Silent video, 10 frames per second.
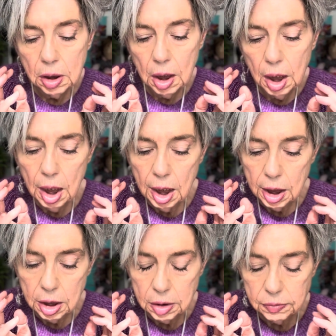
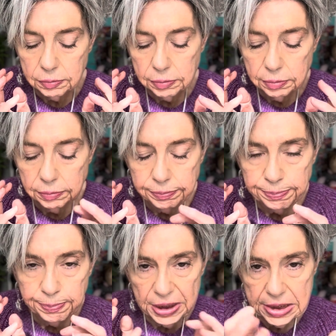are
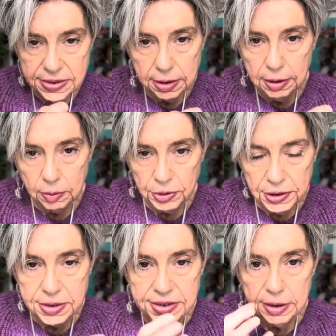basically what
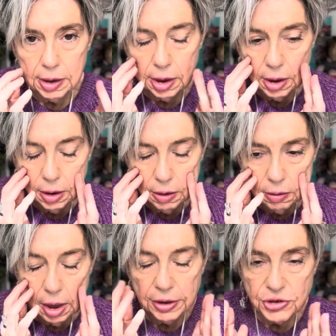they say.
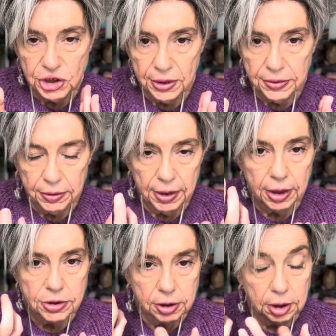On Jett, they're
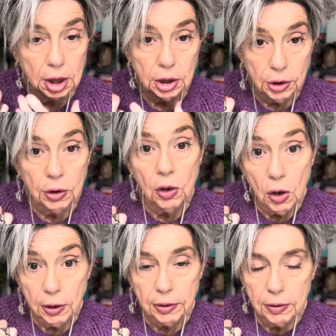actually a little
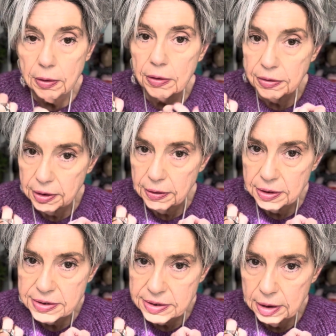longer than they
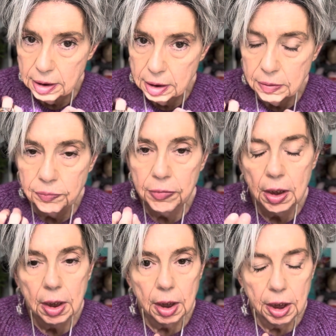say.
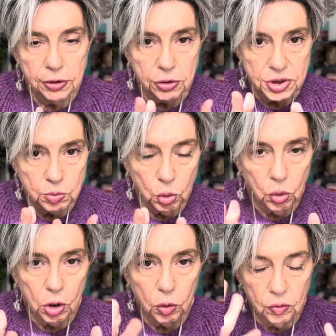And there's
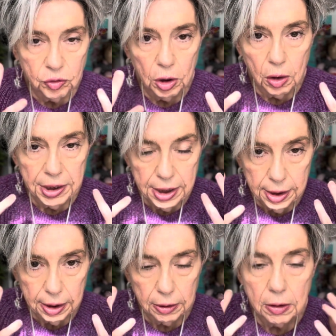more overall
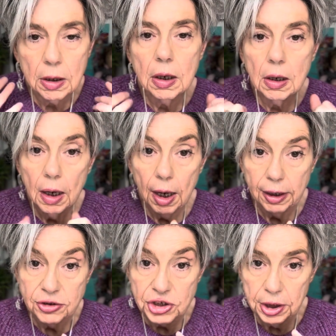hair
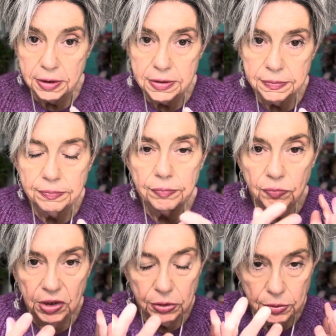on Jett
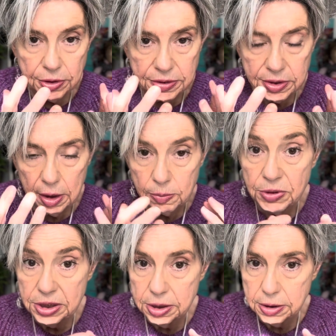than there is on
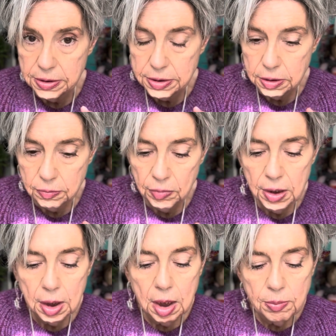Petite Easton.
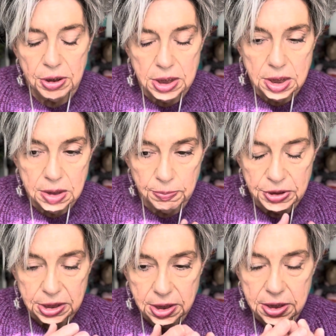
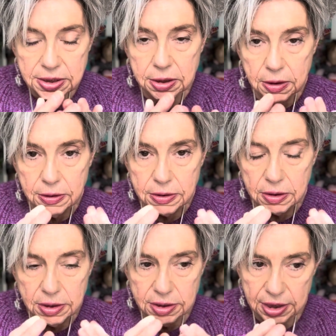Petite Easton is
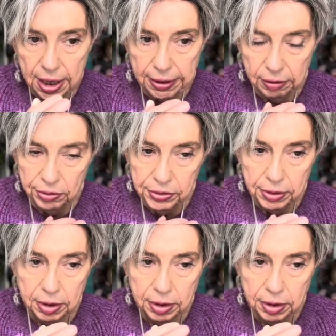styled